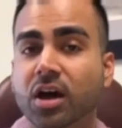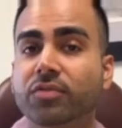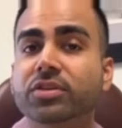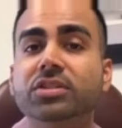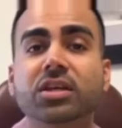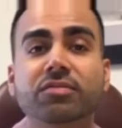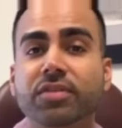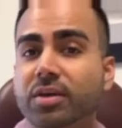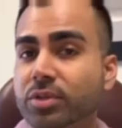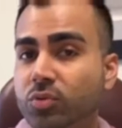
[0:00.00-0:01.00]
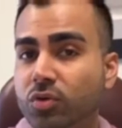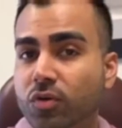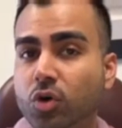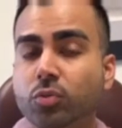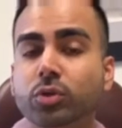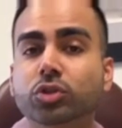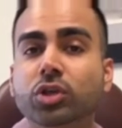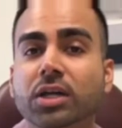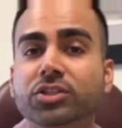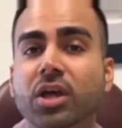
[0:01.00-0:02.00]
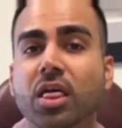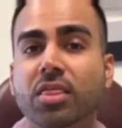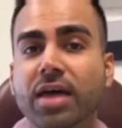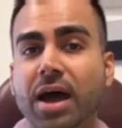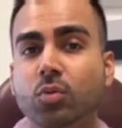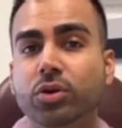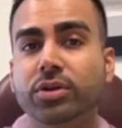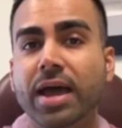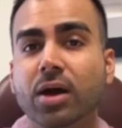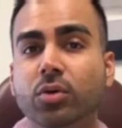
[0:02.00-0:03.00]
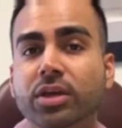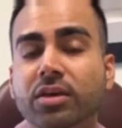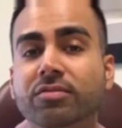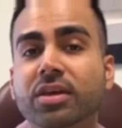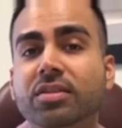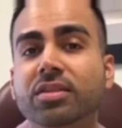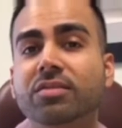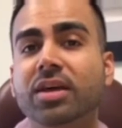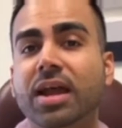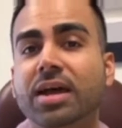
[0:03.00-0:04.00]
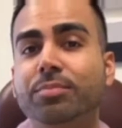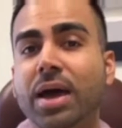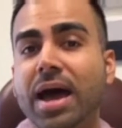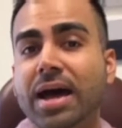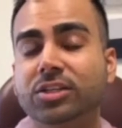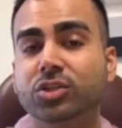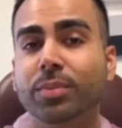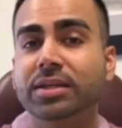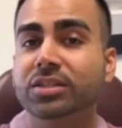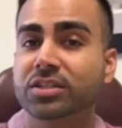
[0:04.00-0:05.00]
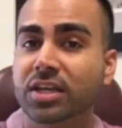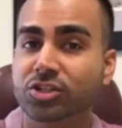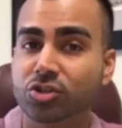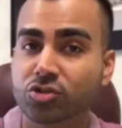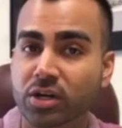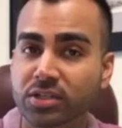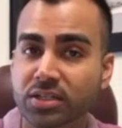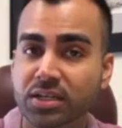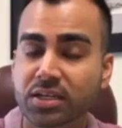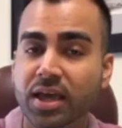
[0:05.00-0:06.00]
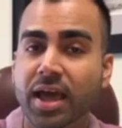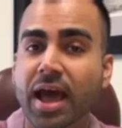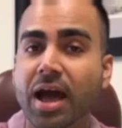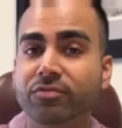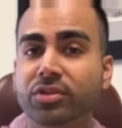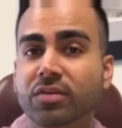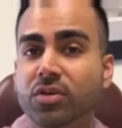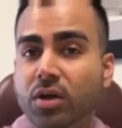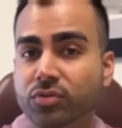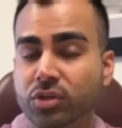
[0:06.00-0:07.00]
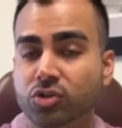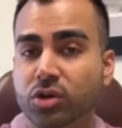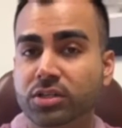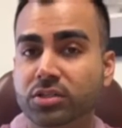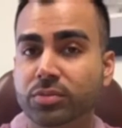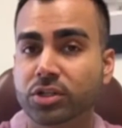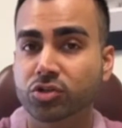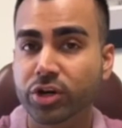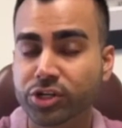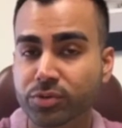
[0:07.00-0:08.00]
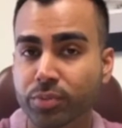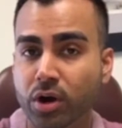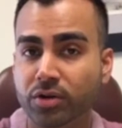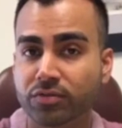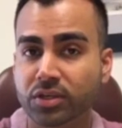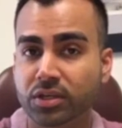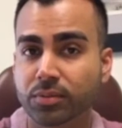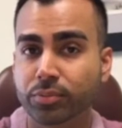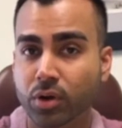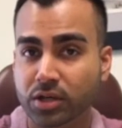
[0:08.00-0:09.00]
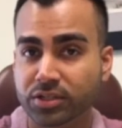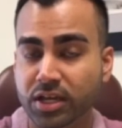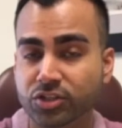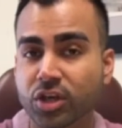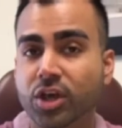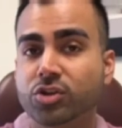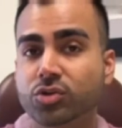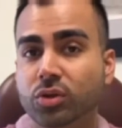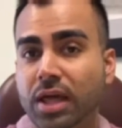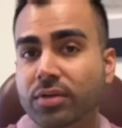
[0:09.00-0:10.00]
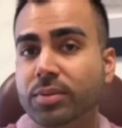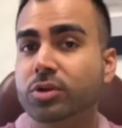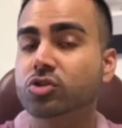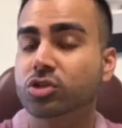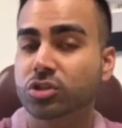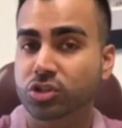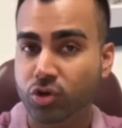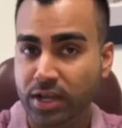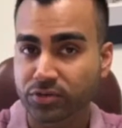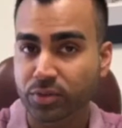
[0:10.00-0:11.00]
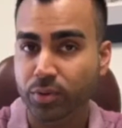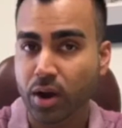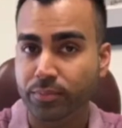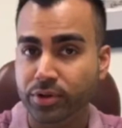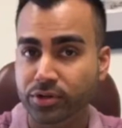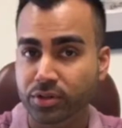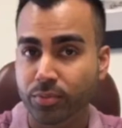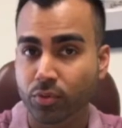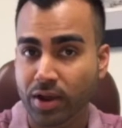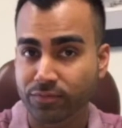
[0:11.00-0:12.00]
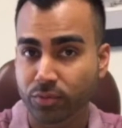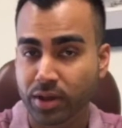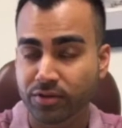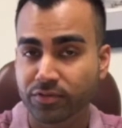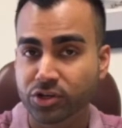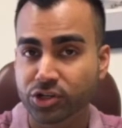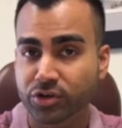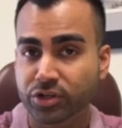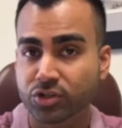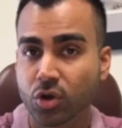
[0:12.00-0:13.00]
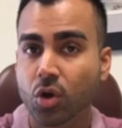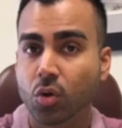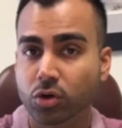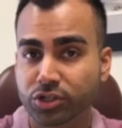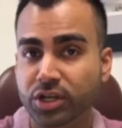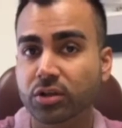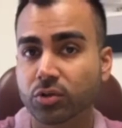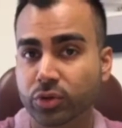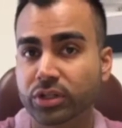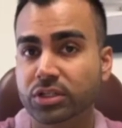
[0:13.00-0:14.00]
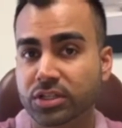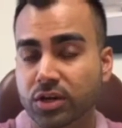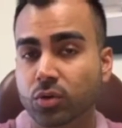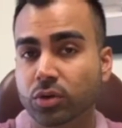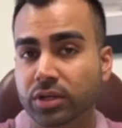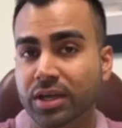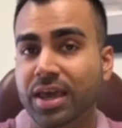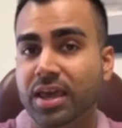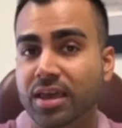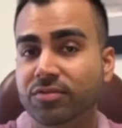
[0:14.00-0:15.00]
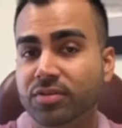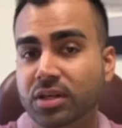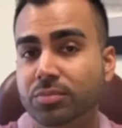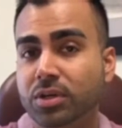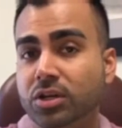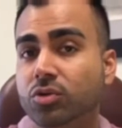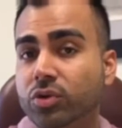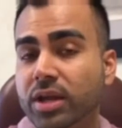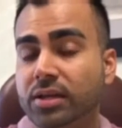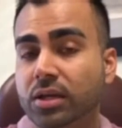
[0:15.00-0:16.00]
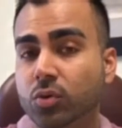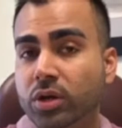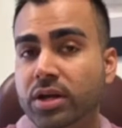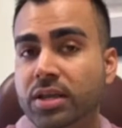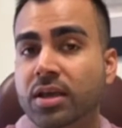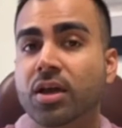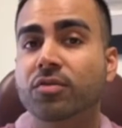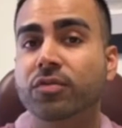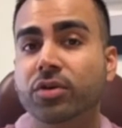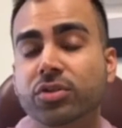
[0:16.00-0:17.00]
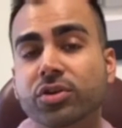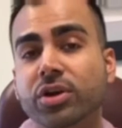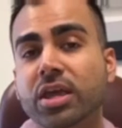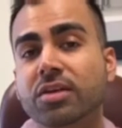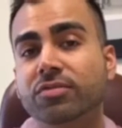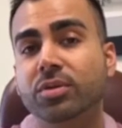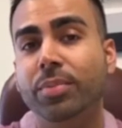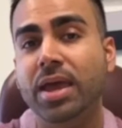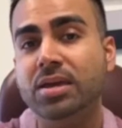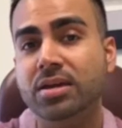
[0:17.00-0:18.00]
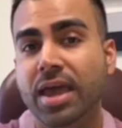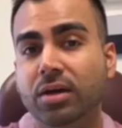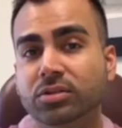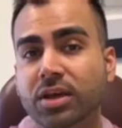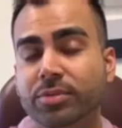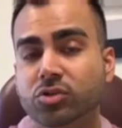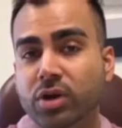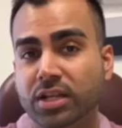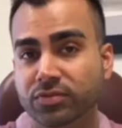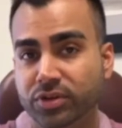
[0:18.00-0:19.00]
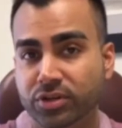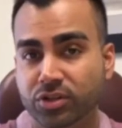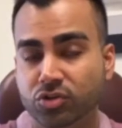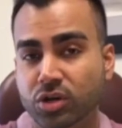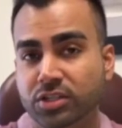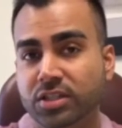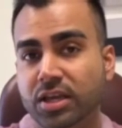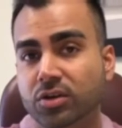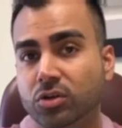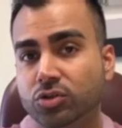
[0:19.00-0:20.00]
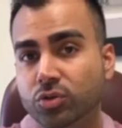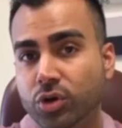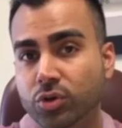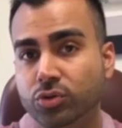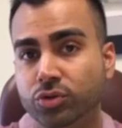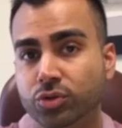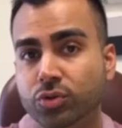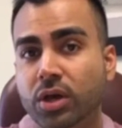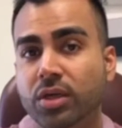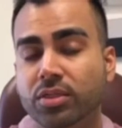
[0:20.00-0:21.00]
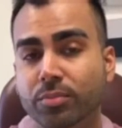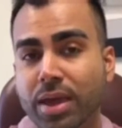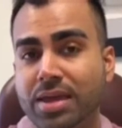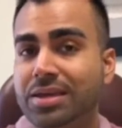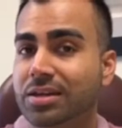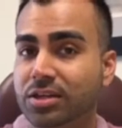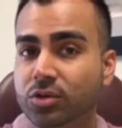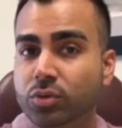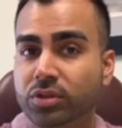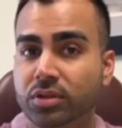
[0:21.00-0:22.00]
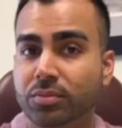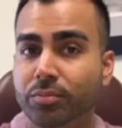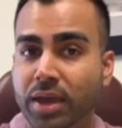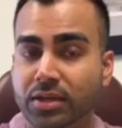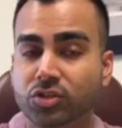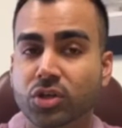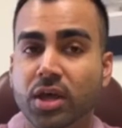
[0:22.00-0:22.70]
of the Singh Family Revocable Trust. That would now give, in the event I pass, my successor trustee, after they've gone through the trust administration part of the process, to allow them to transfer the property to the rightful beneficiaries or sell the real estate holding if need be to create liquidity. Further, if the bank accounts have been transferred into the trust, they can also go to the bank and deal with the banks.